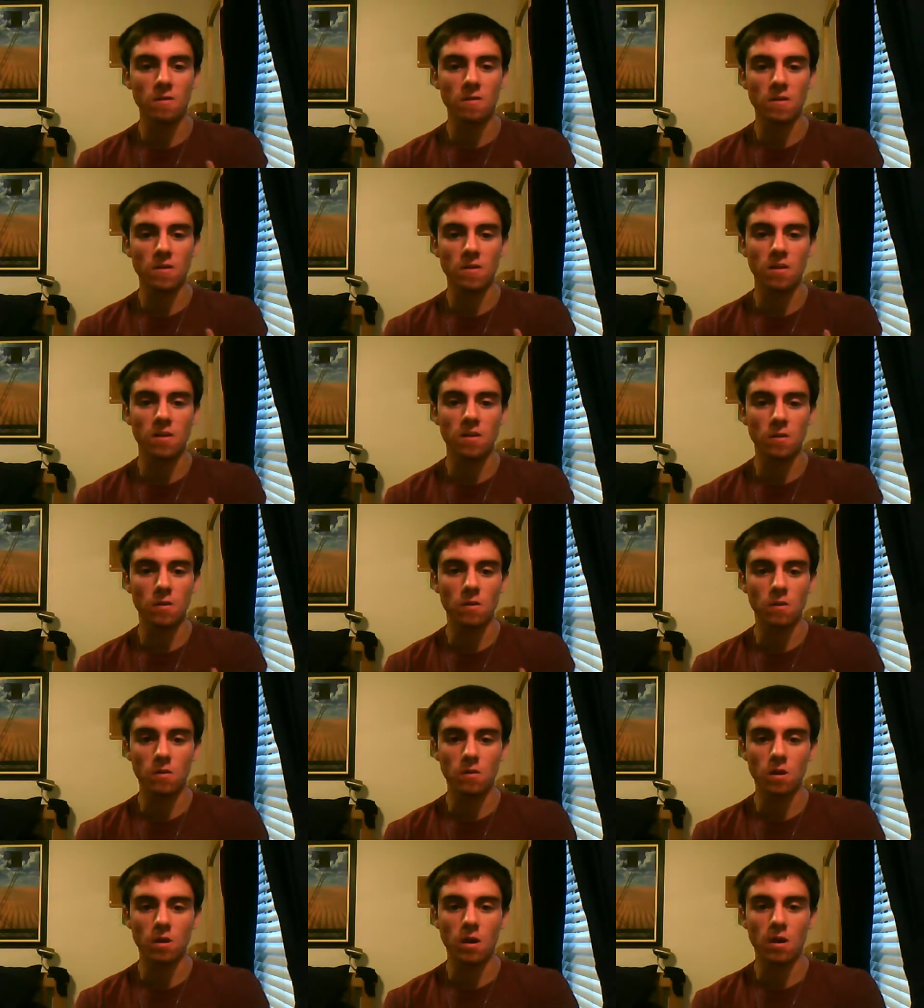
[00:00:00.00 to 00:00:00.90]
thinking, oh
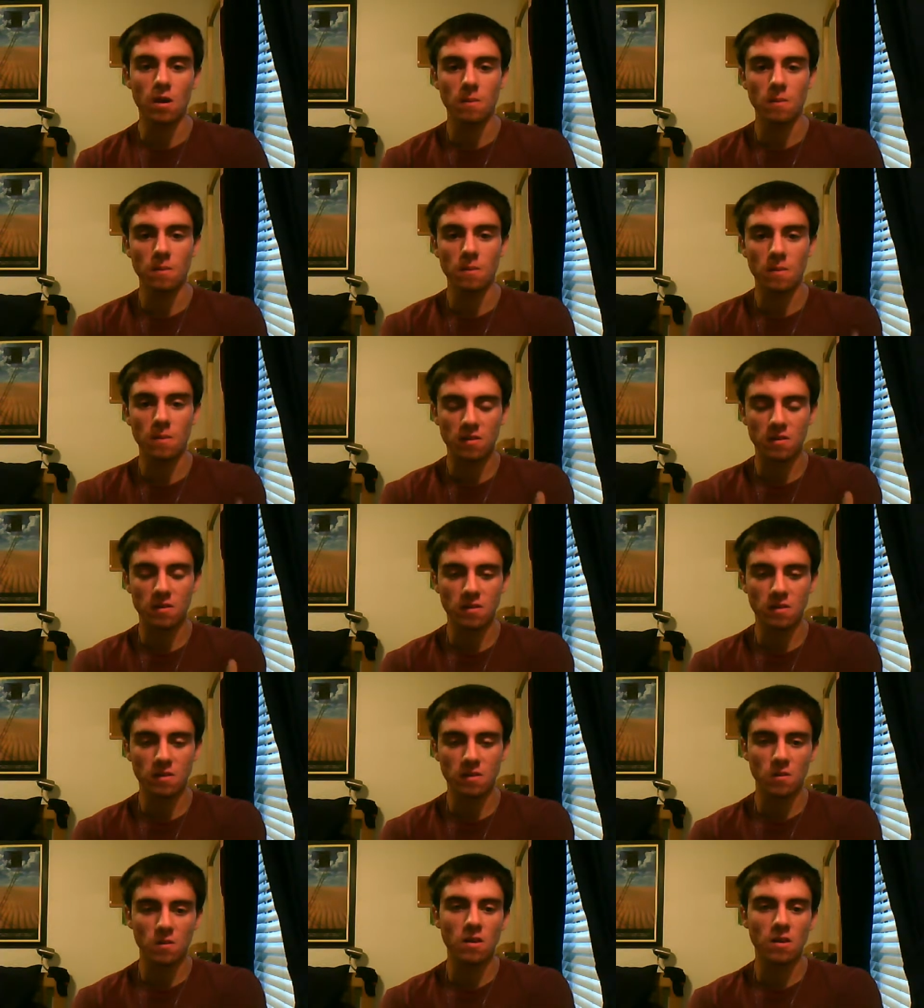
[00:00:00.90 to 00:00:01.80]
god, I'm about to have
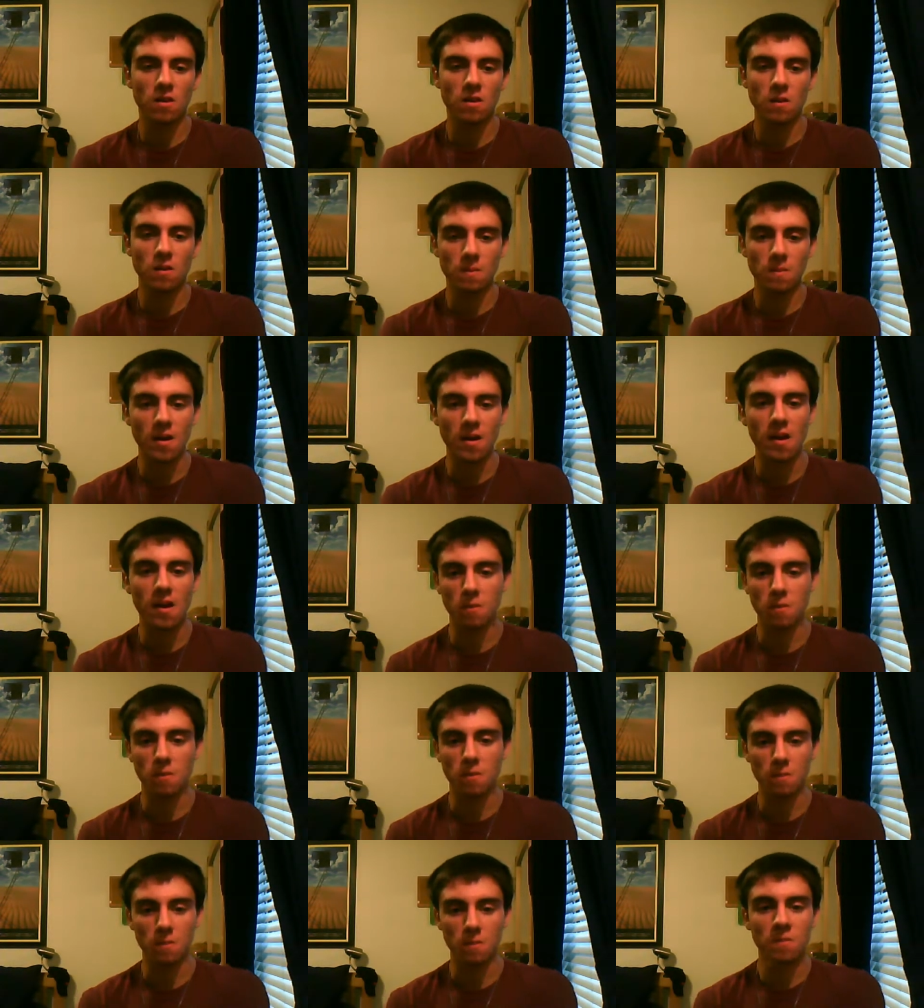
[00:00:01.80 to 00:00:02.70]
to run into the
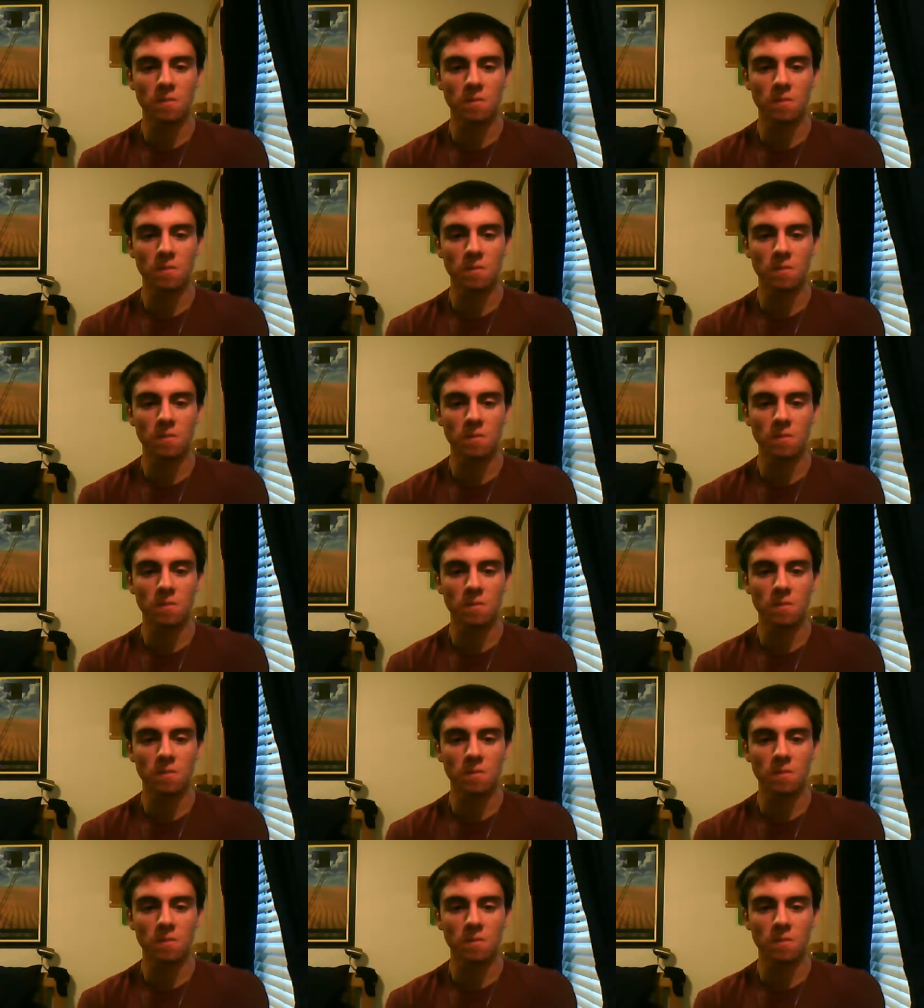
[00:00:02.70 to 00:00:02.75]
bathroom.